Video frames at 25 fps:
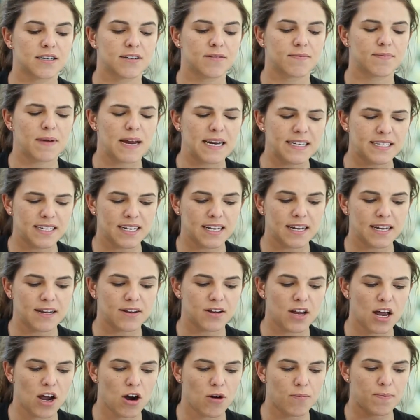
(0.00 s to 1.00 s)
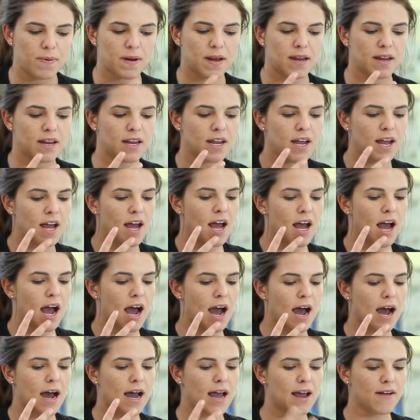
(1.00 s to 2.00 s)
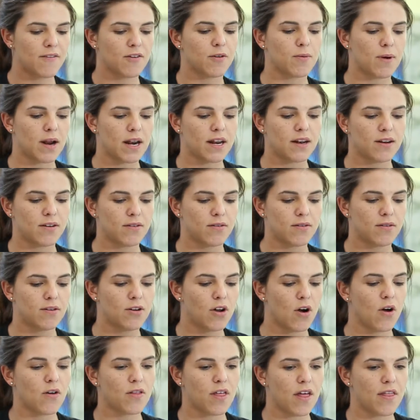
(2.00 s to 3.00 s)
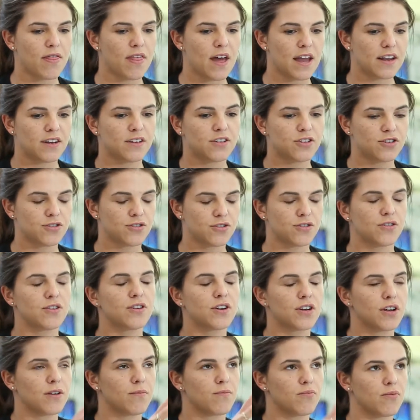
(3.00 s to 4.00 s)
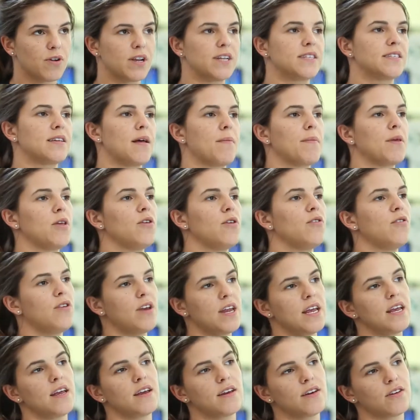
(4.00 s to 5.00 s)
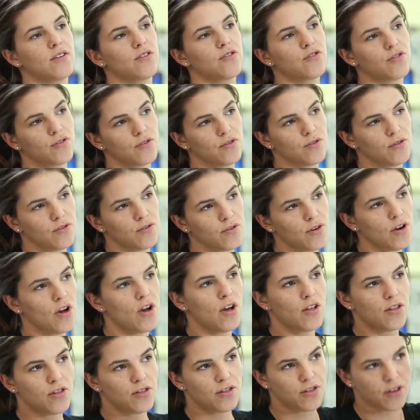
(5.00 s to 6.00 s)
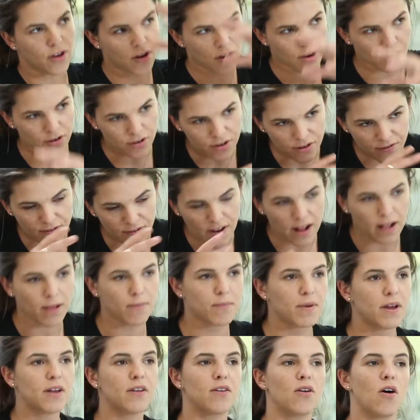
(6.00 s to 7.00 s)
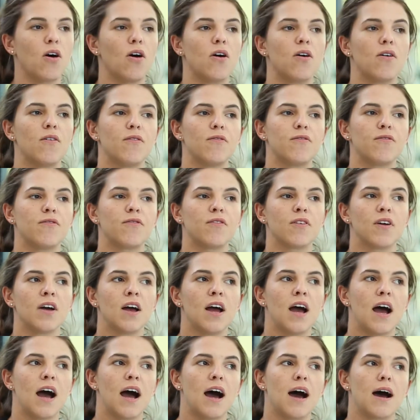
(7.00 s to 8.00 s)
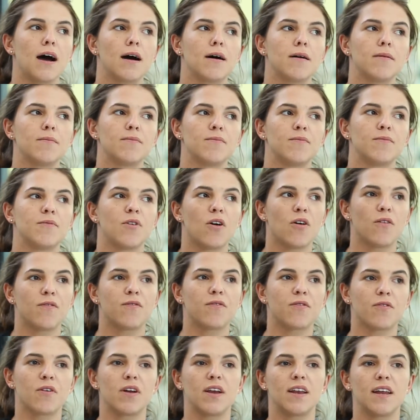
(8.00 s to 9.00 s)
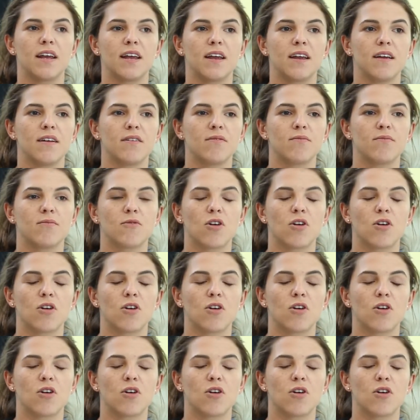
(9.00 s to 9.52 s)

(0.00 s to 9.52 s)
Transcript: basically helping everyone know that they too can bring something unique to the development of 3D